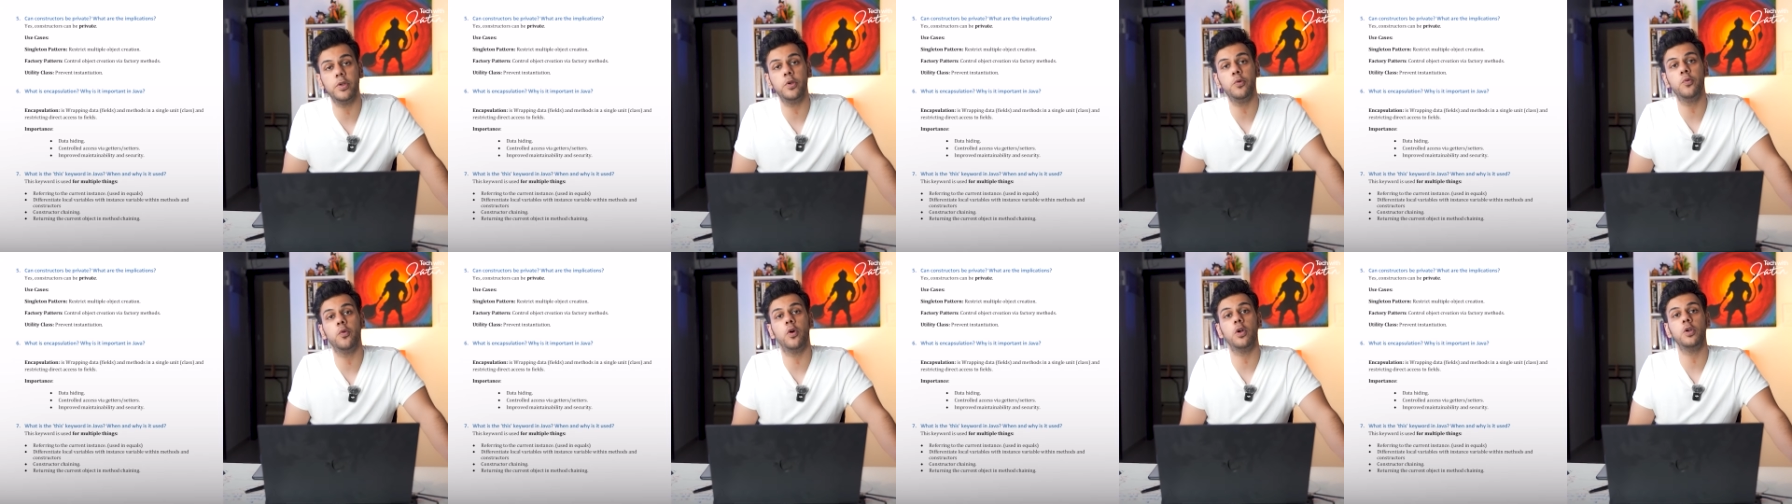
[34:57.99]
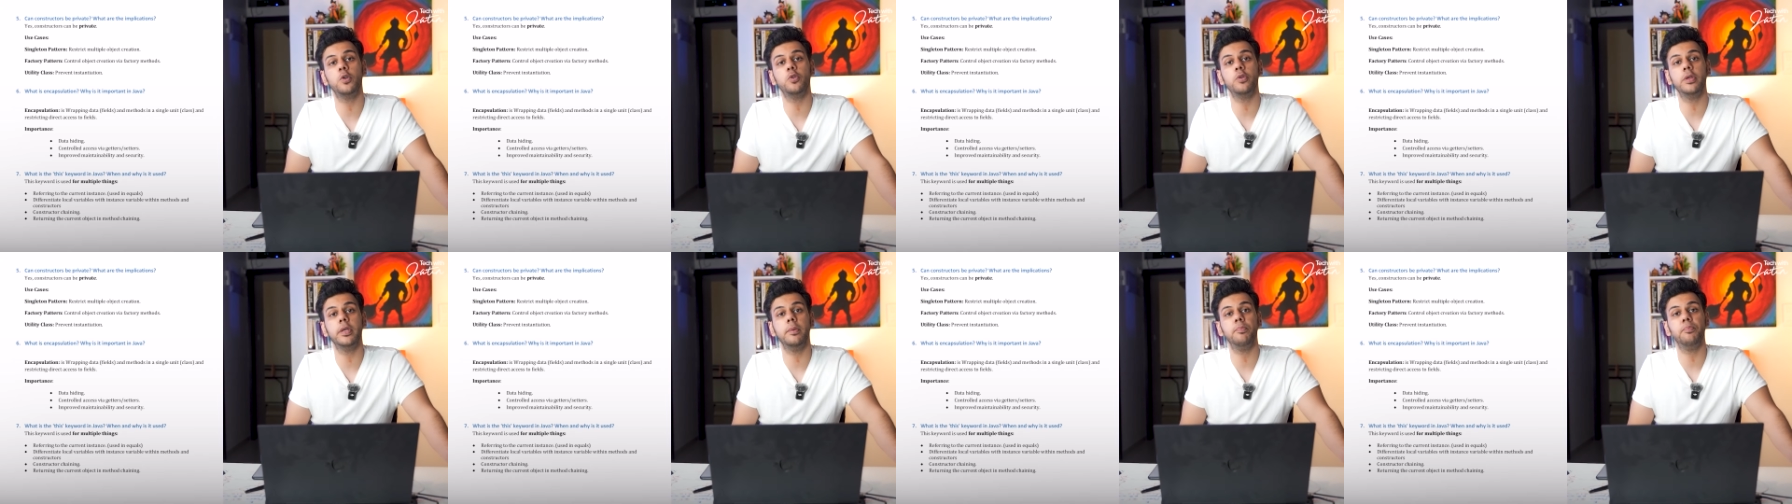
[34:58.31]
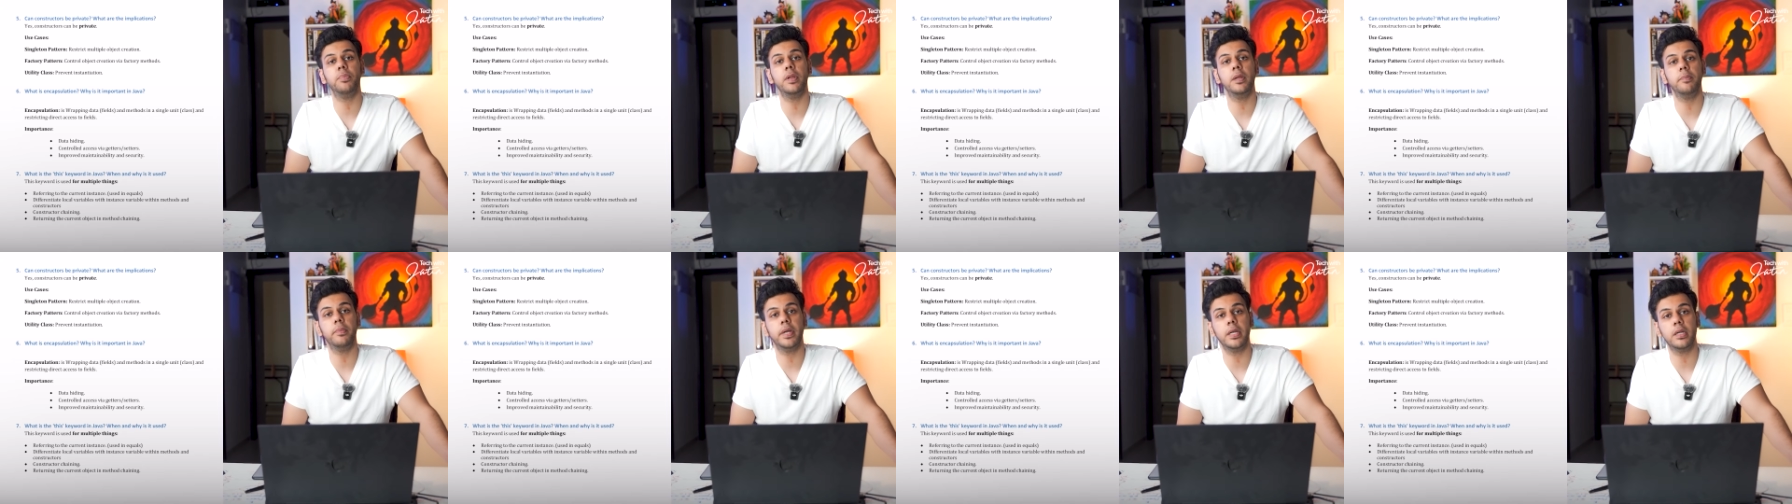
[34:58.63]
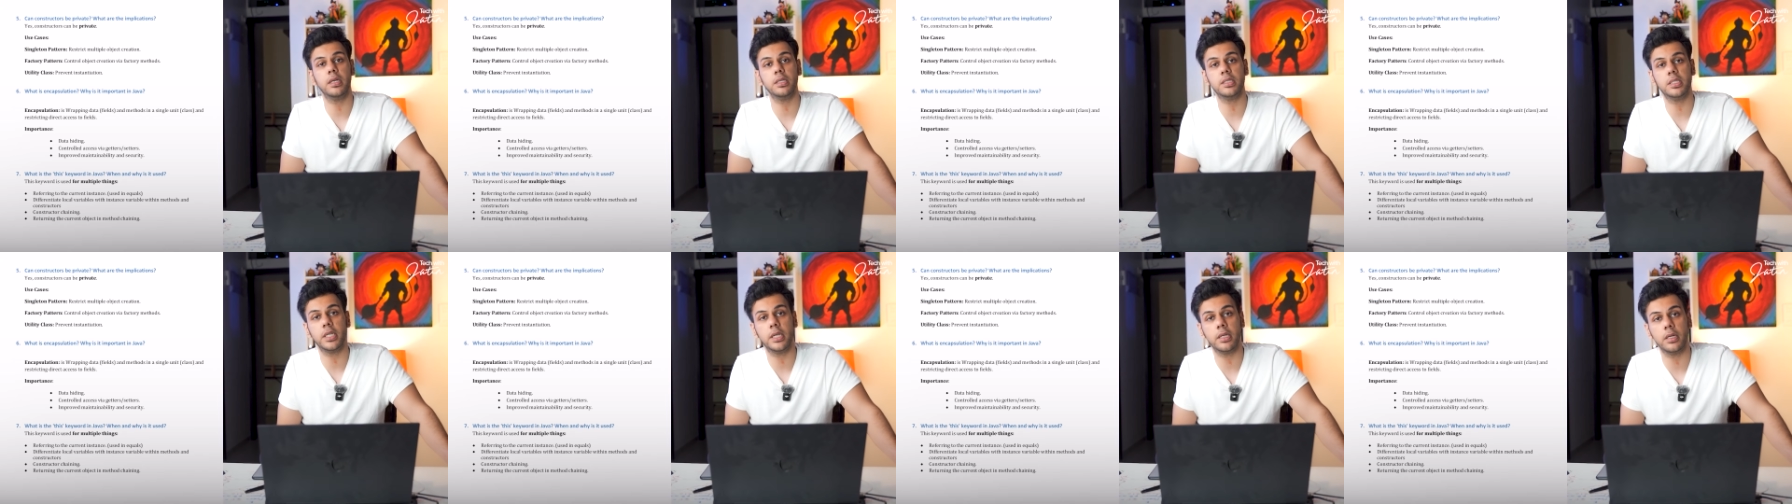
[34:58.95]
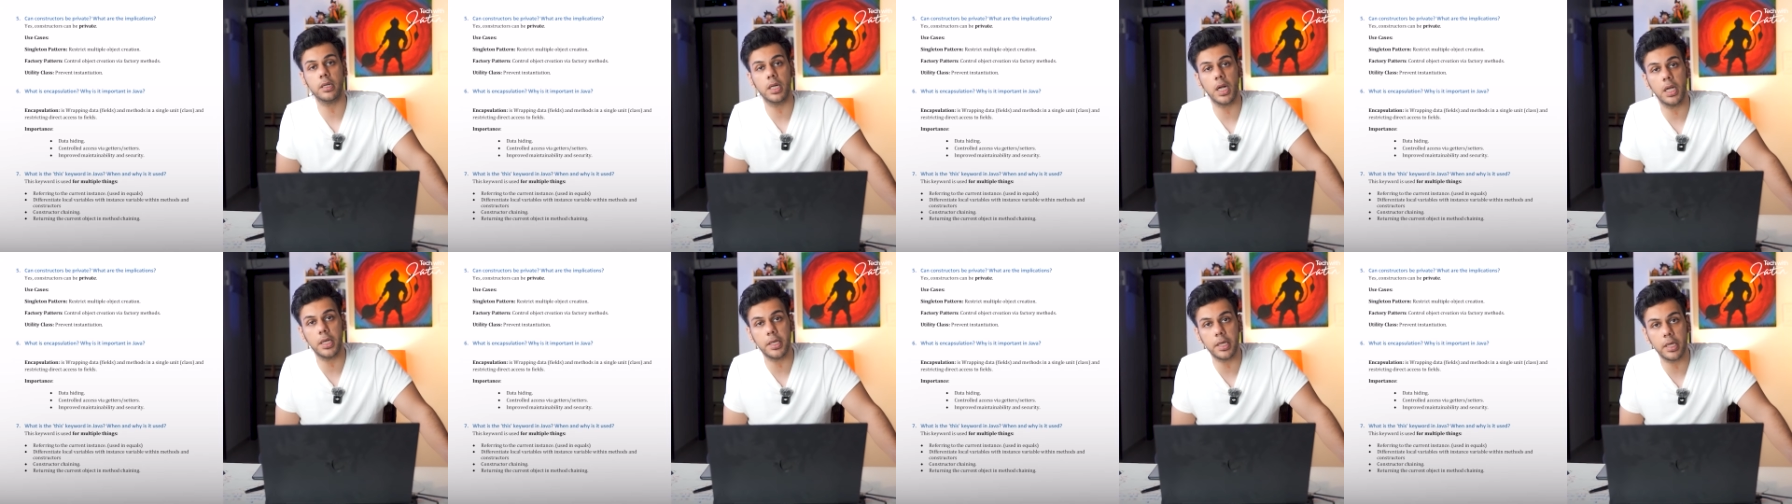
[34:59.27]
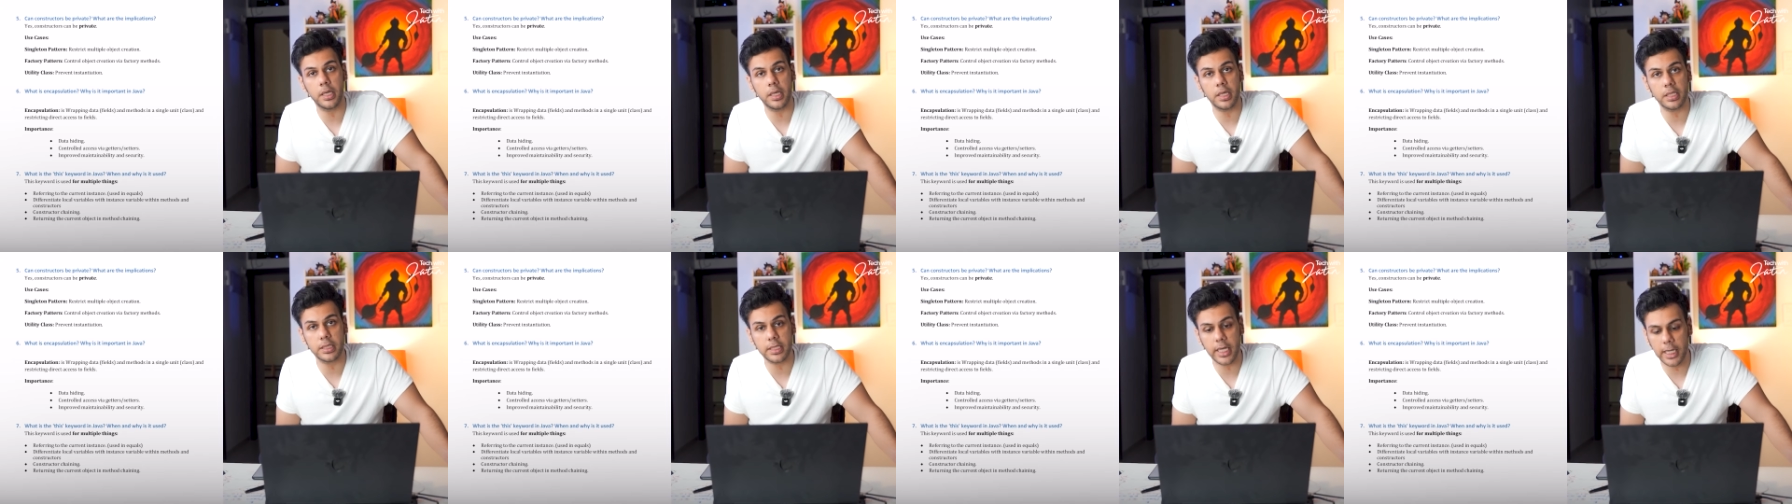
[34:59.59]
you want to implement a
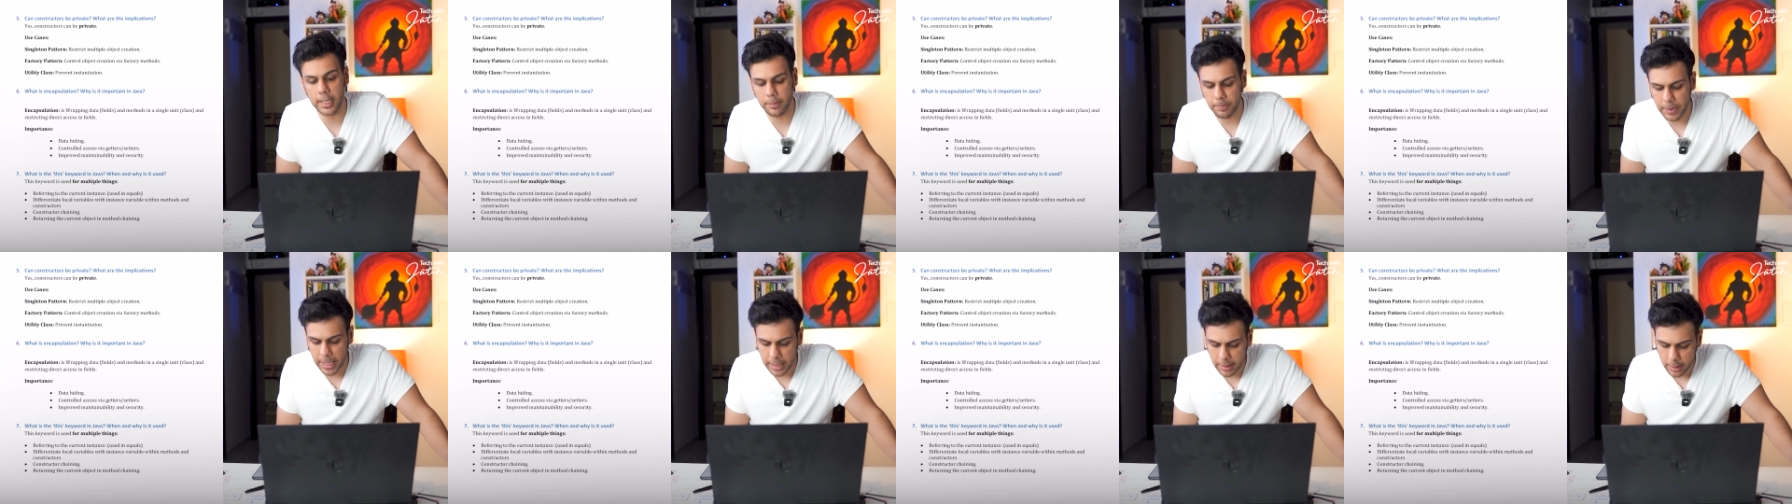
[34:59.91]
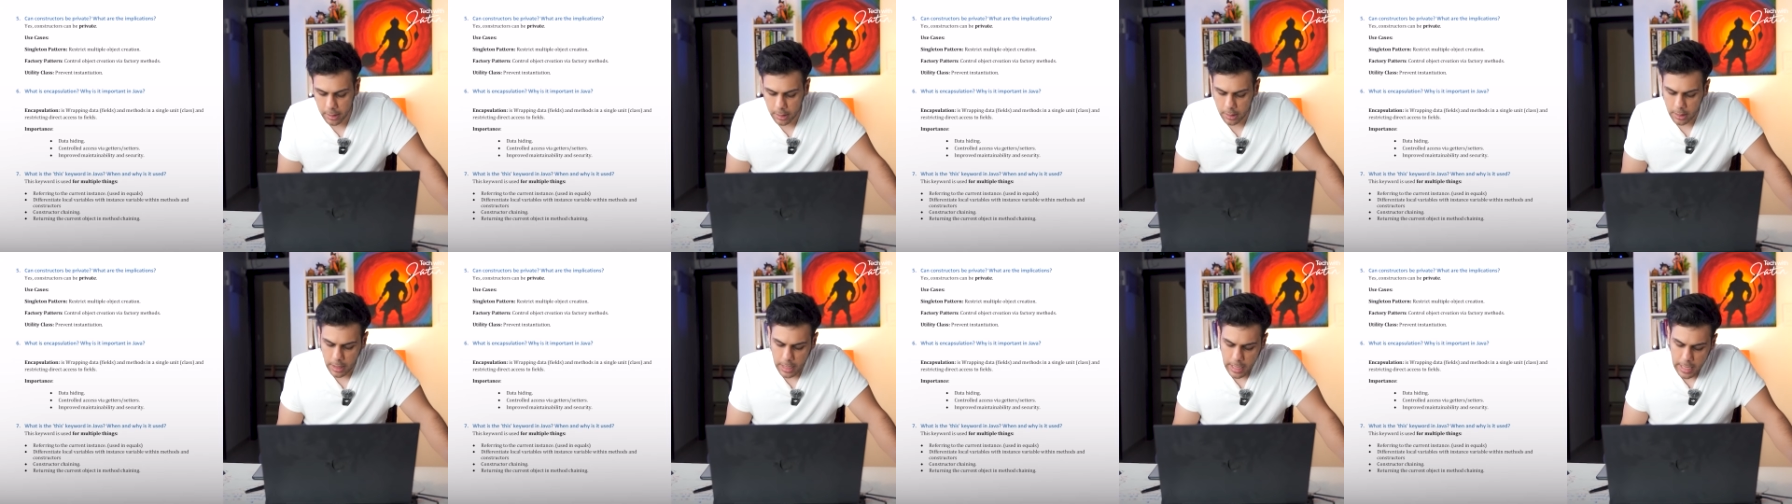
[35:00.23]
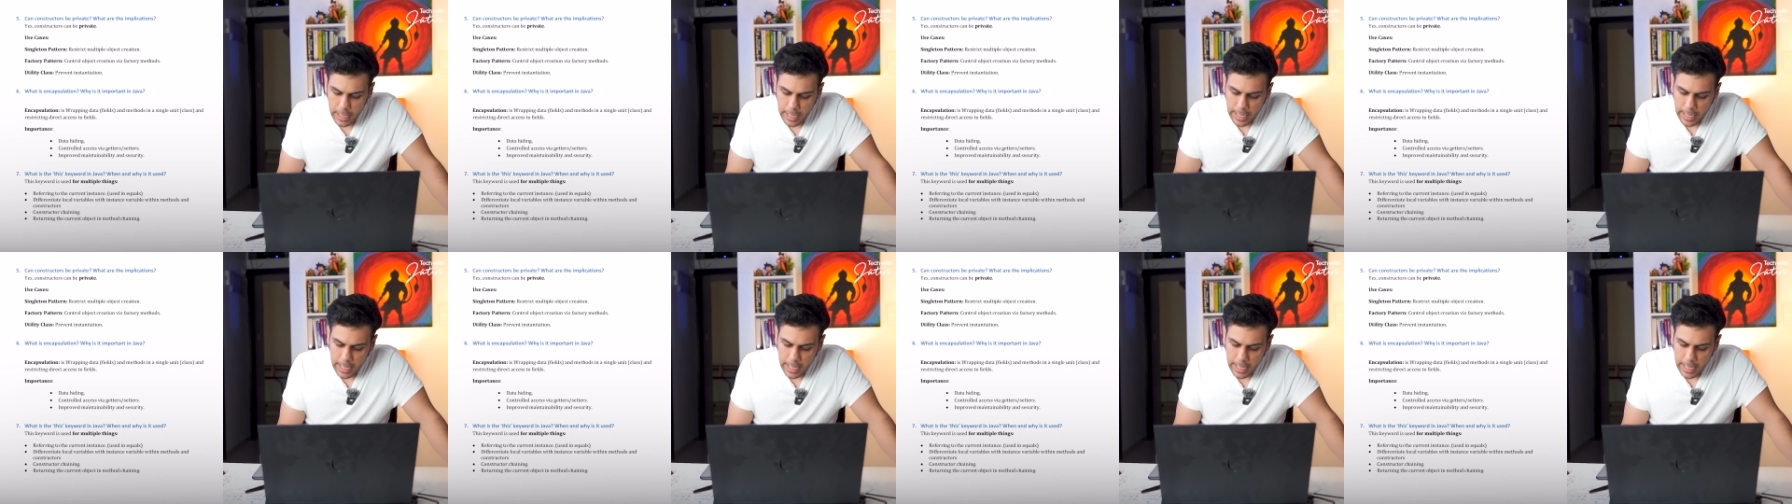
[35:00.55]
singleton design pattern.